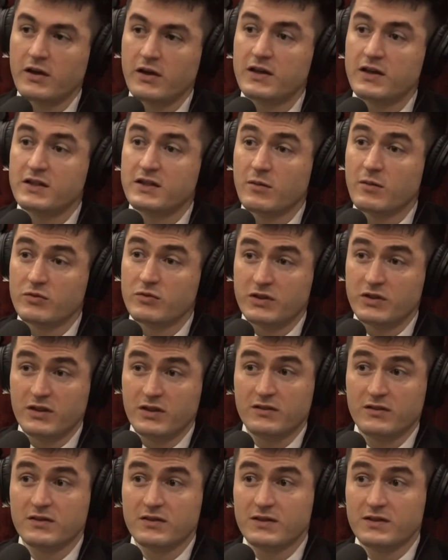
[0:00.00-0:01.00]
is able to
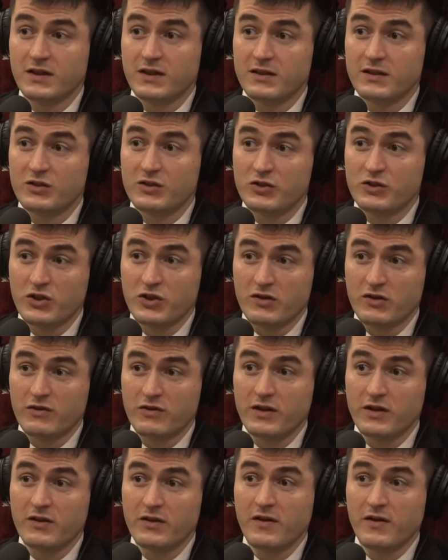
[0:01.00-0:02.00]
get this thing to
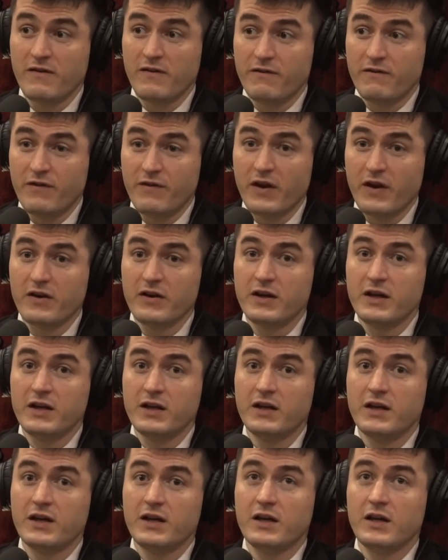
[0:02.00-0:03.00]
generate
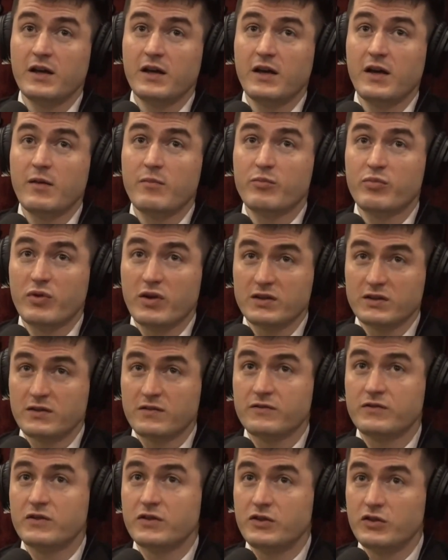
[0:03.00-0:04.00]
very
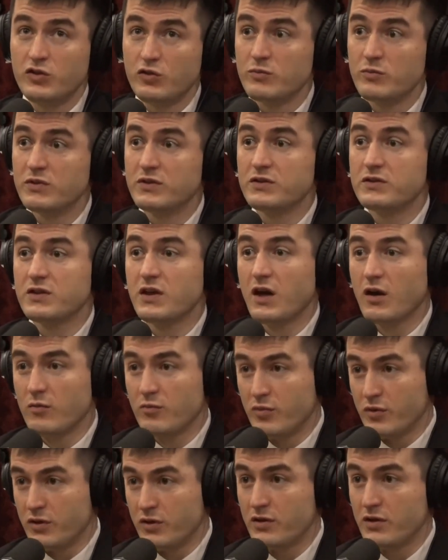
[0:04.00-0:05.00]
impressive to humans
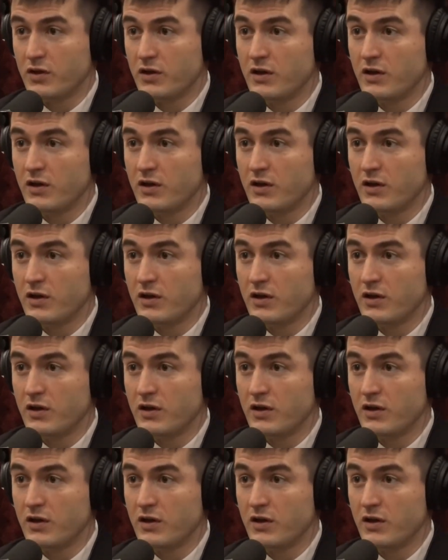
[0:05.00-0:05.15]
output.